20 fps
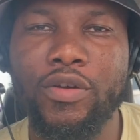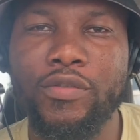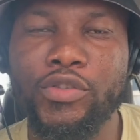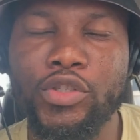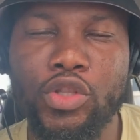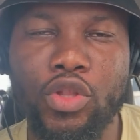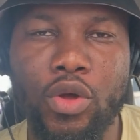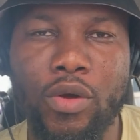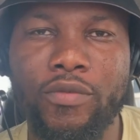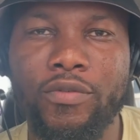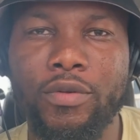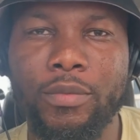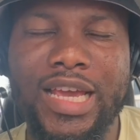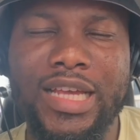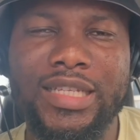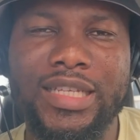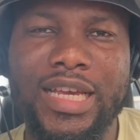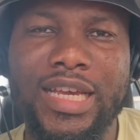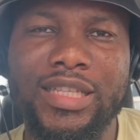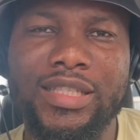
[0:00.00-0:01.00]
stuff. It
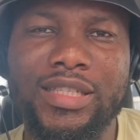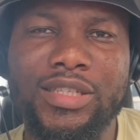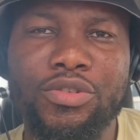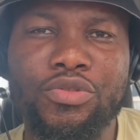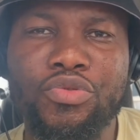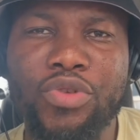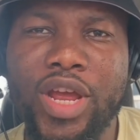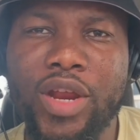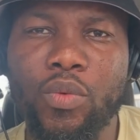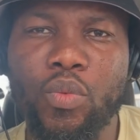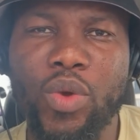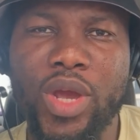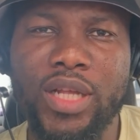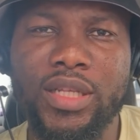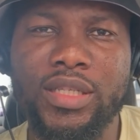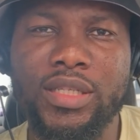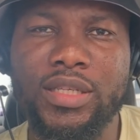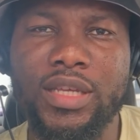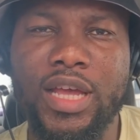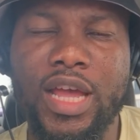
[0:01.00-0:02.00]
integrates
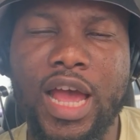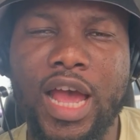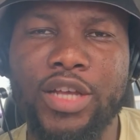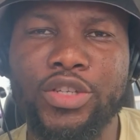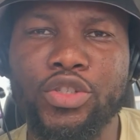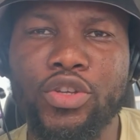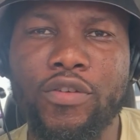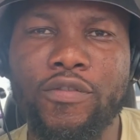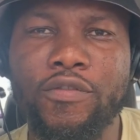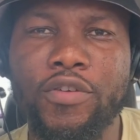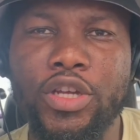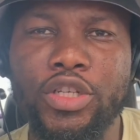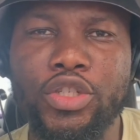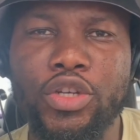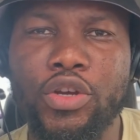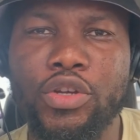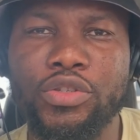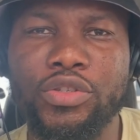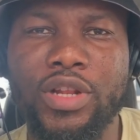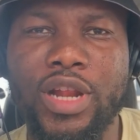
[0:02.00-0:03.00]
with Azure
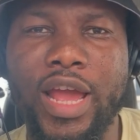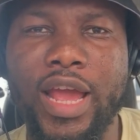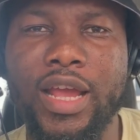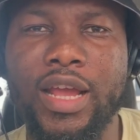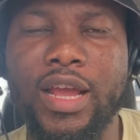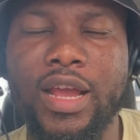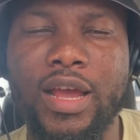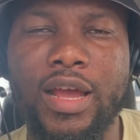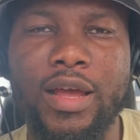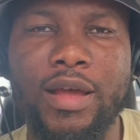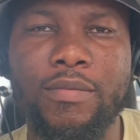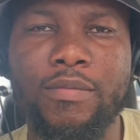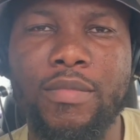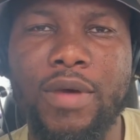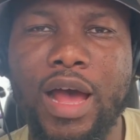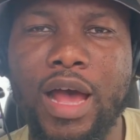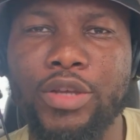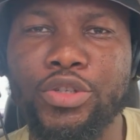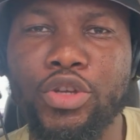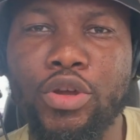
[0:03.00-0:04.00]
features like
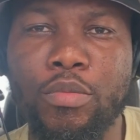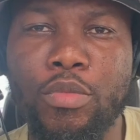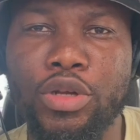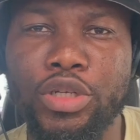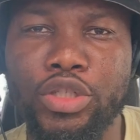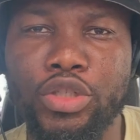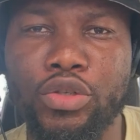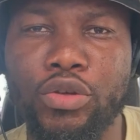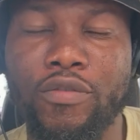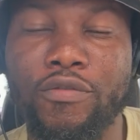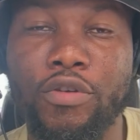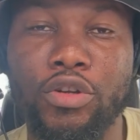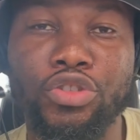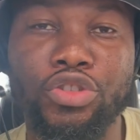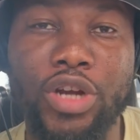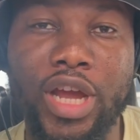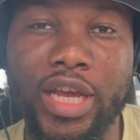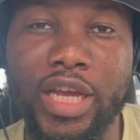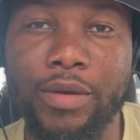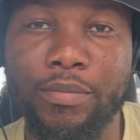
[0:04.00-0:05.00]
Azure Monitor for
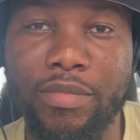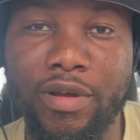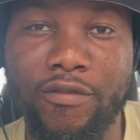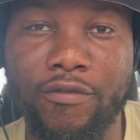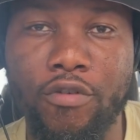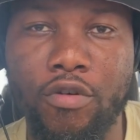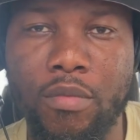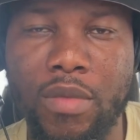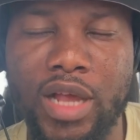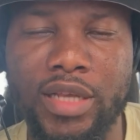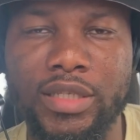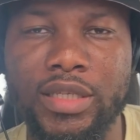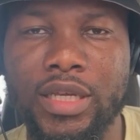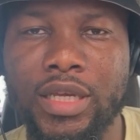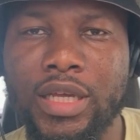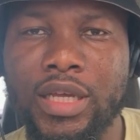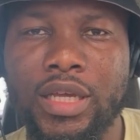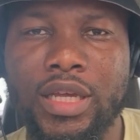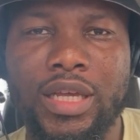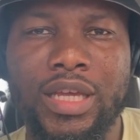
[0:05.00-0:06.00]
tracking performance.
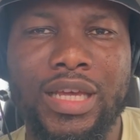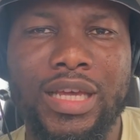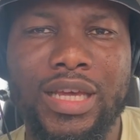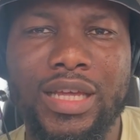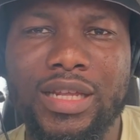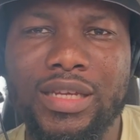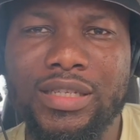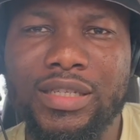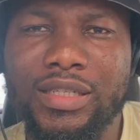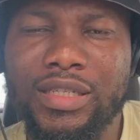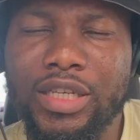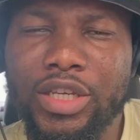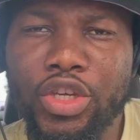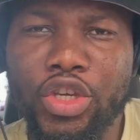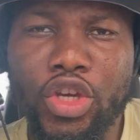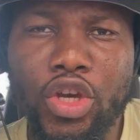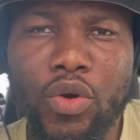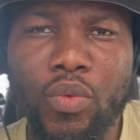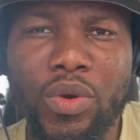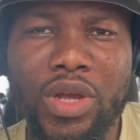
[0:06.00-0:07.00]
It is
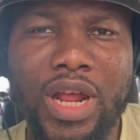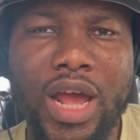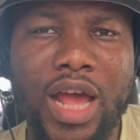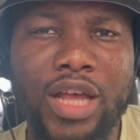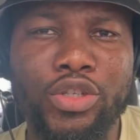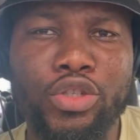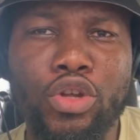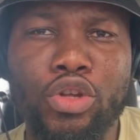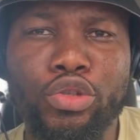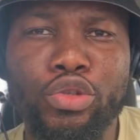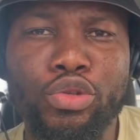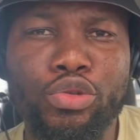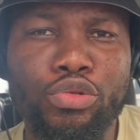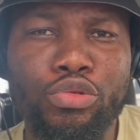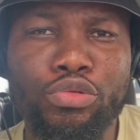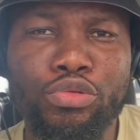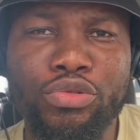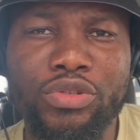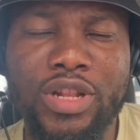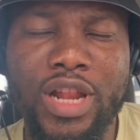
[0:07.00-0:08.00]
secure with Azure
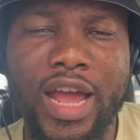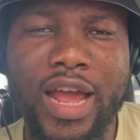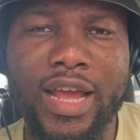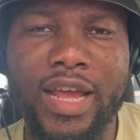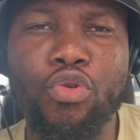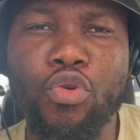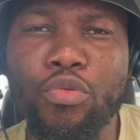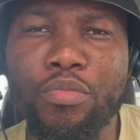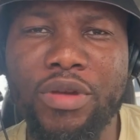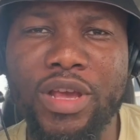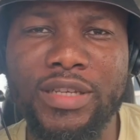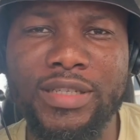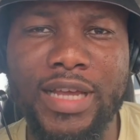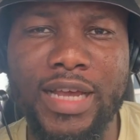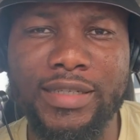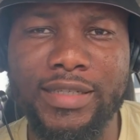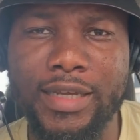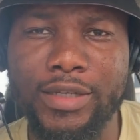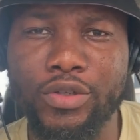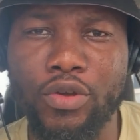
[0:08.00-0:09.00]
tools like role-based
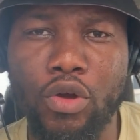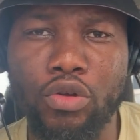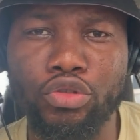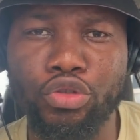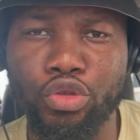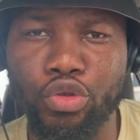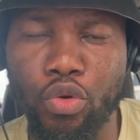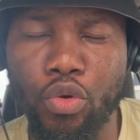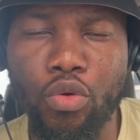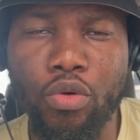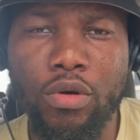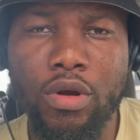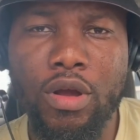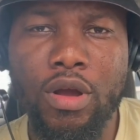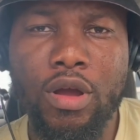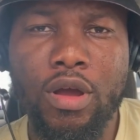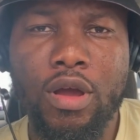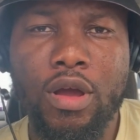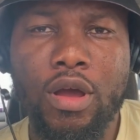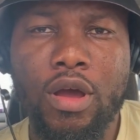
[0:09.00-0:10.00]
access control.
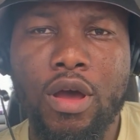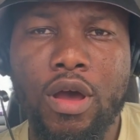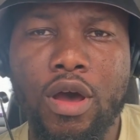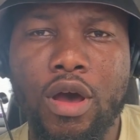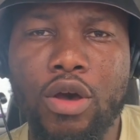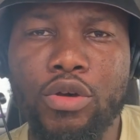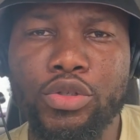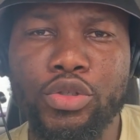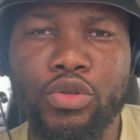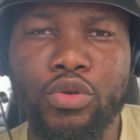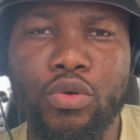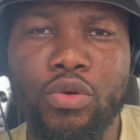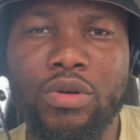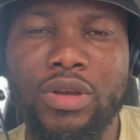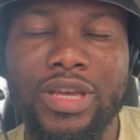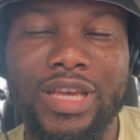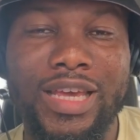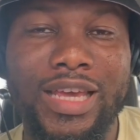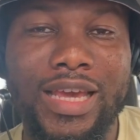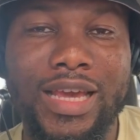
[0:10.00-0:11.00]
Also,
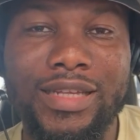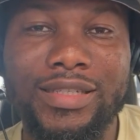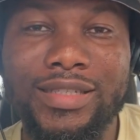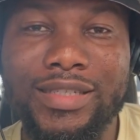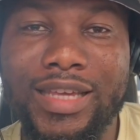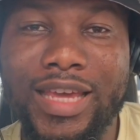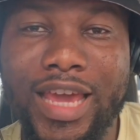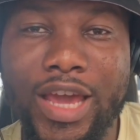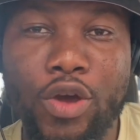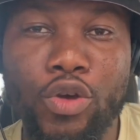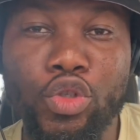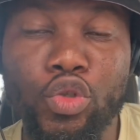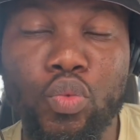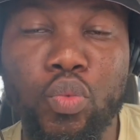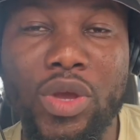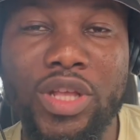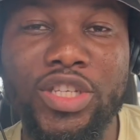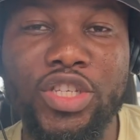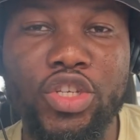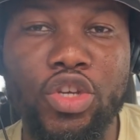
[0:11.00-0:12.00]
it scales
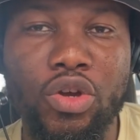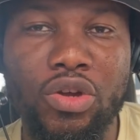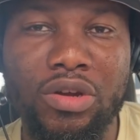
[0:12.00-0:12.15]
with your